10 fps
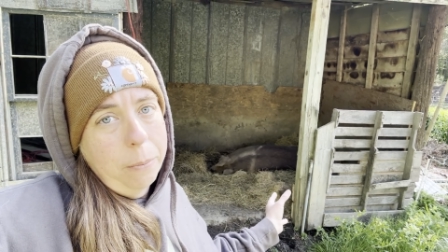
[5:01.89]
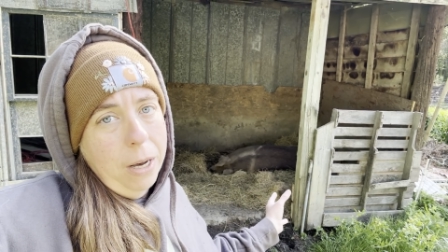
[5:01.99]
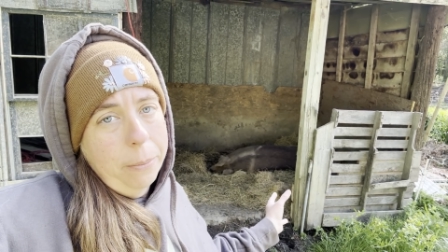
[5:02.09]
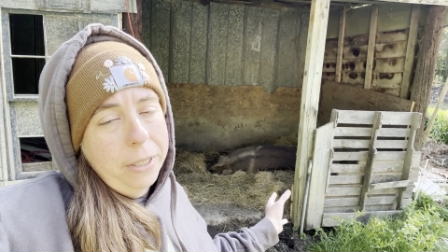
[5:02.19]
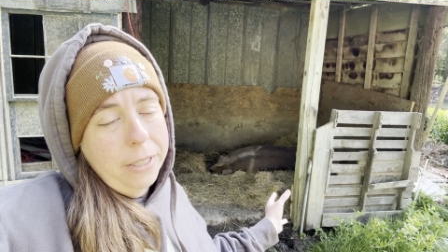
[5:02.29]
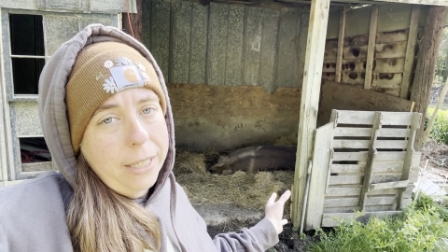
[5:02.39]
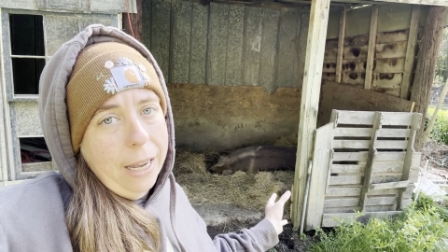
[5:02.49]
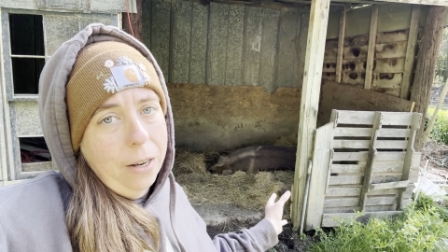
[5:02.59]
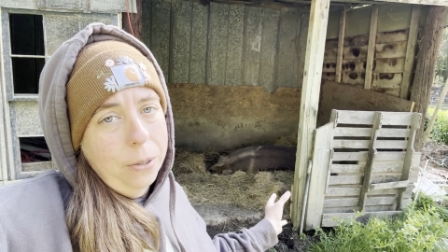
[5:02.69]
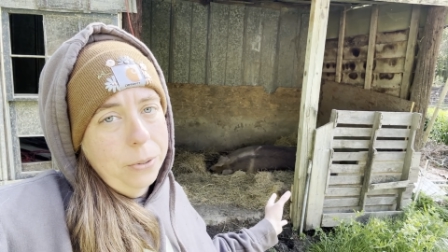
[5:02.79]
mama
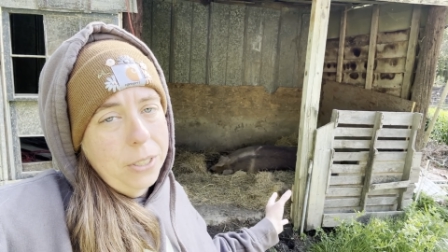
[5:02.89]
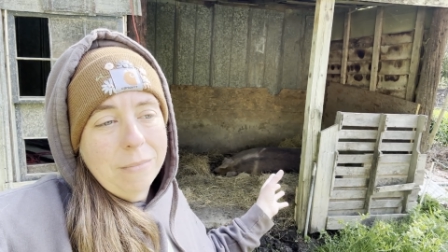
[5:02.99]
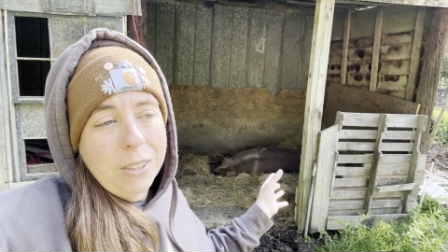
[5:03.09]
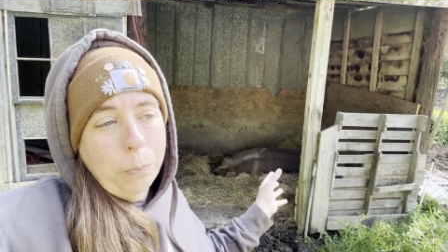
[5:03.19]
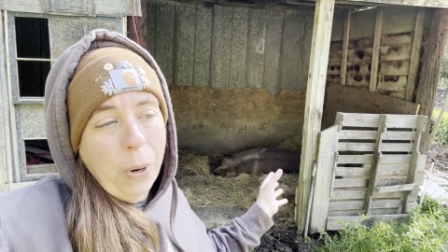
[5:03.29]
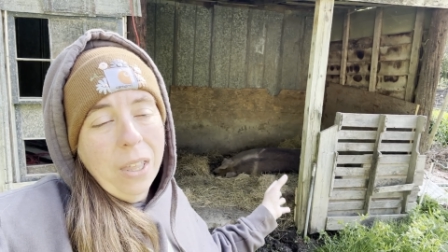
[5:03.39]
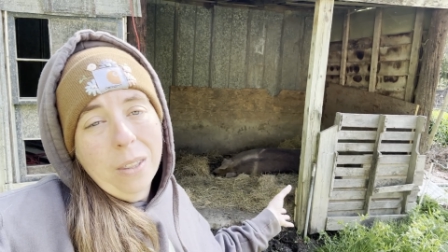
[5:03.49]
sows, it's probably the